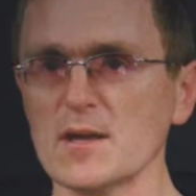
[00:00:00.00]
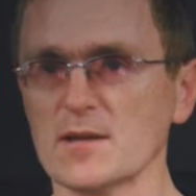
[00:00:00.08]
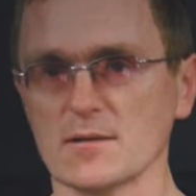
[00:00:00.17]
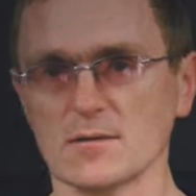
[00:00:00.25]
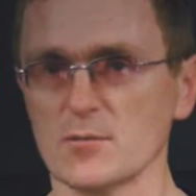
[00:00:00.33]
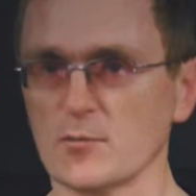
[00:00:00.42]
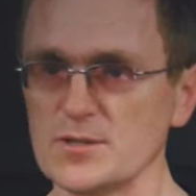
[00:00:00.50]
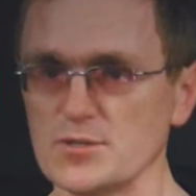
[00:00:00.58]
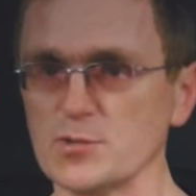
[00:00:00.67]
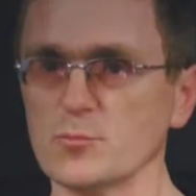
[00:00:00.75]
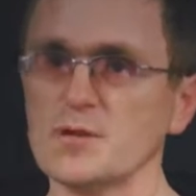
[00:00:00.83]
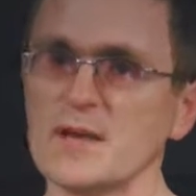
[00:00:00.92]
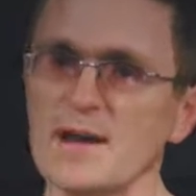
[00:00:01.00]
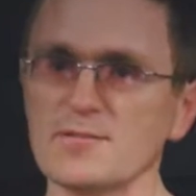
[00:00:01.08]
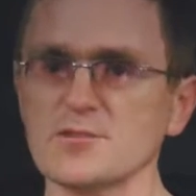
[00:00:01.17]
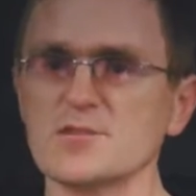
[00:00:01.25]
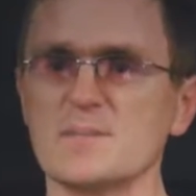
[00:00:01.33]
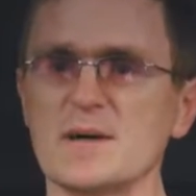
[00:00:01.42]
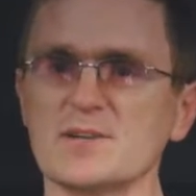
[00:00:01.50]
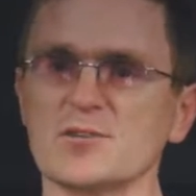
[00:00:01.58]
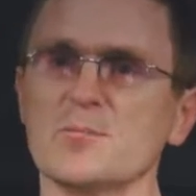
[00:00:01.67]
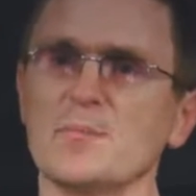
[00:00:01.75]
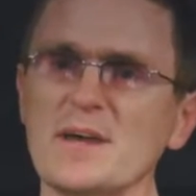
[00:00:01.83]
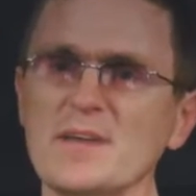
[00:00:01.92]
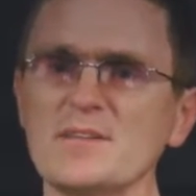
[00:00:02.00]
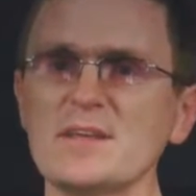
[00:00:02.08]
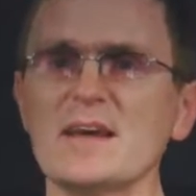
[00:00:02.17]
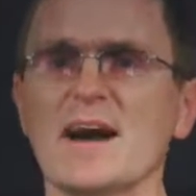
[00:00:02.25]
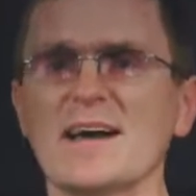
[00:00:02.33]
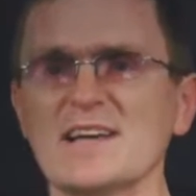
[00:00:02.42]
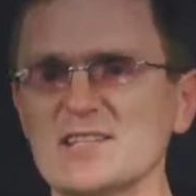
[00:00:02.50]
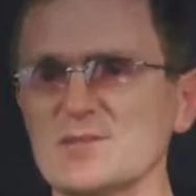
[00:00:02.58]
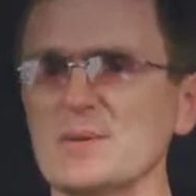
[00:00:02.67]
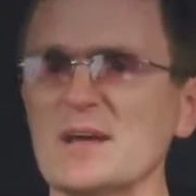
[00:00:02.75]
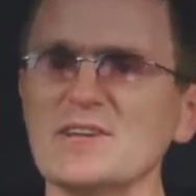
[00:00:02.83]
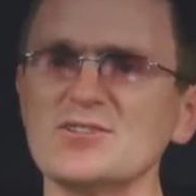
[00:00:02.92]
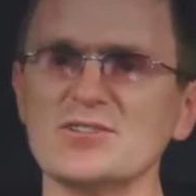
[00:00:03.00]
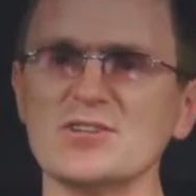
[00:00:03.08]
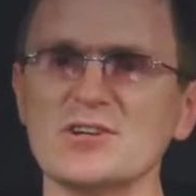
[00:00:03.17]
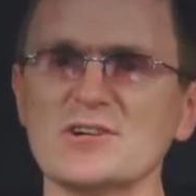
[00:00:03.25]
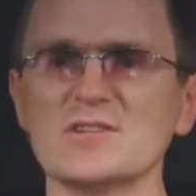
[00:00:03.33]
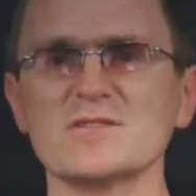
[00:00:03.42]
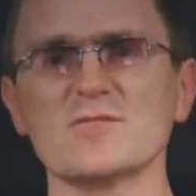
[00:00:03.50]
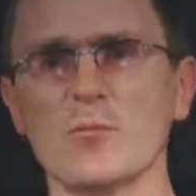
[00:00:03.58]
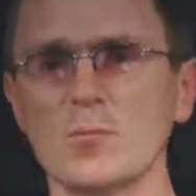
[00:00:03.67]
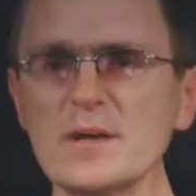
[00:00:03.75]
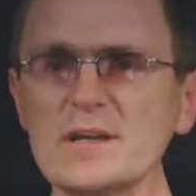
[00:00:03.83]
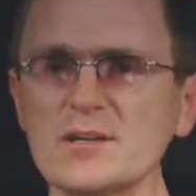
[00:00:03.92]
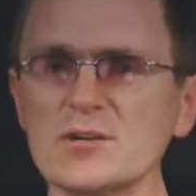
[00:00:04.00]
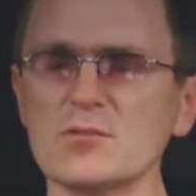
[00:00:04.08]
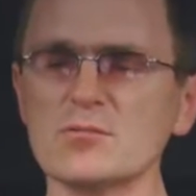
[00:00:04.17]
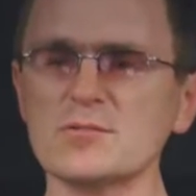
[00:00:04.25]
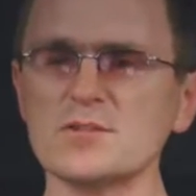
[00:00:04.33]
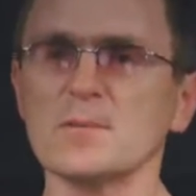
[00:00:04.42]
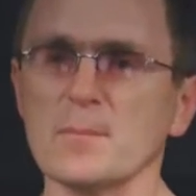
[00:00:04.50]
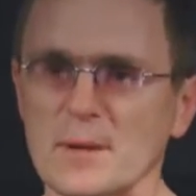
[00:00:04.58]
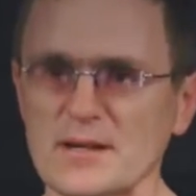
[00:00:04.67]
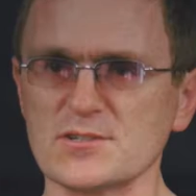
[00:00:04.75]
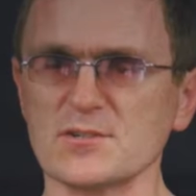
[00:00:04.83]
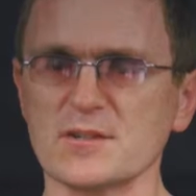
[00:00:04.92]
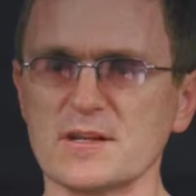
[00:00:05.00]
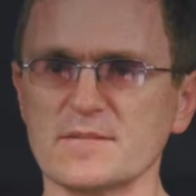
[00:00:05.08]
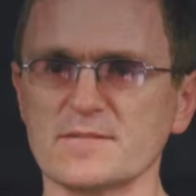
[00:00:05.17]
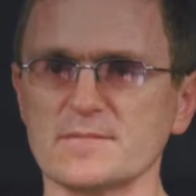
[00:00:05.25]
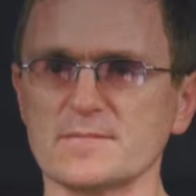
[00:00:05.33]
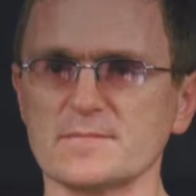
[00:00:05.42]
which you would have to spend on paying the ISP engineers for bringing your router back to life.